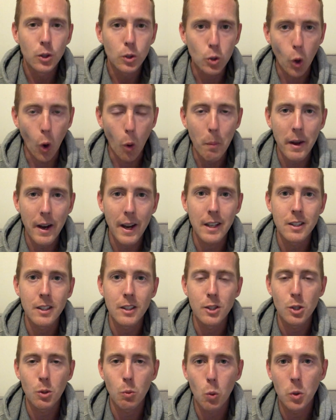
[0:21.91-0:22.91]

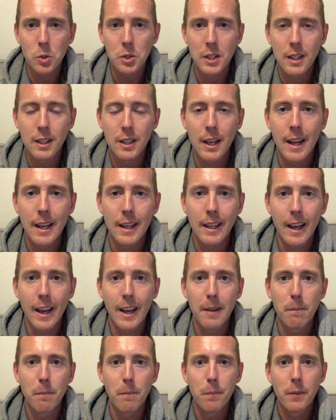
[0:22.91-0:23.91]
dominated towards the end of that
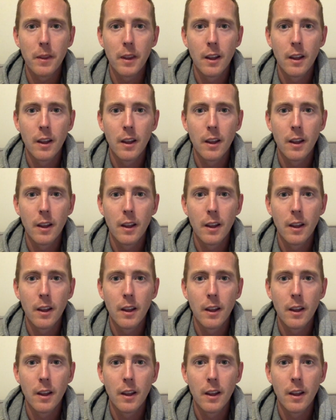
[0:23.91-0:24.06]
game.